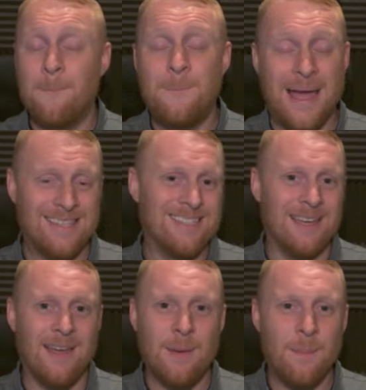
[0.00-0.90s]

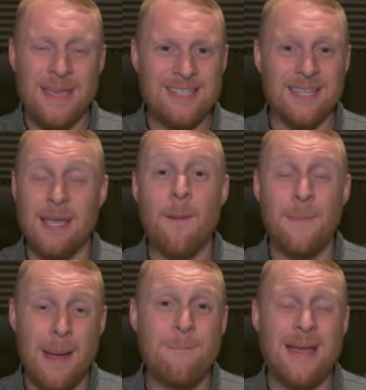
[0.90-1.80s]
better, basically. And
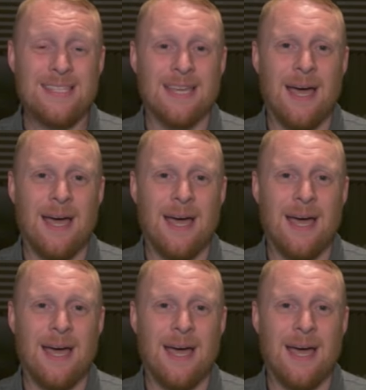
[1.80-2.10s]
by better,